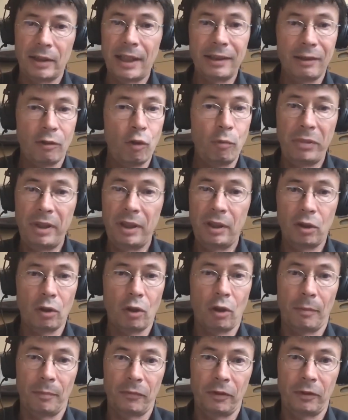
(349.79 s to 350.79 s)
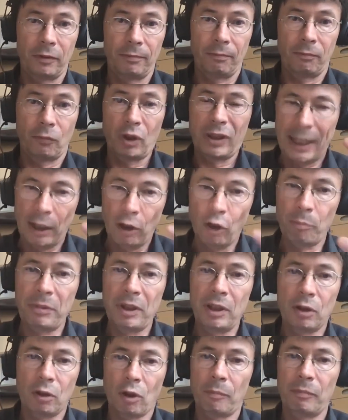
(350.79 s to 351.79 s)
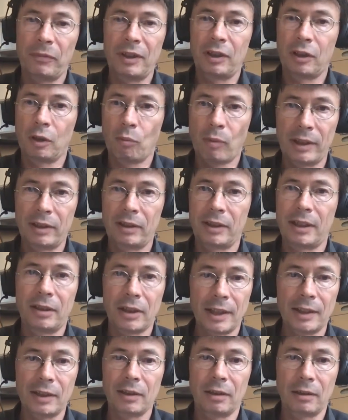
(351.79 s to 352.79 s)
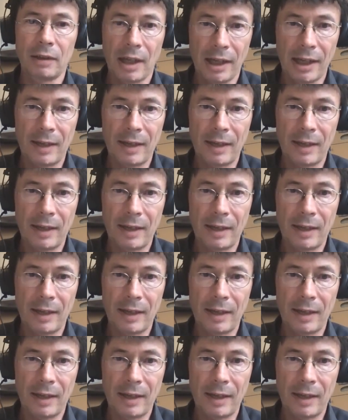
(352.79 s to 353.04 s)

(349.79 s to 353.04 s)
That could be stopped. What cannot be stopped is the ones that just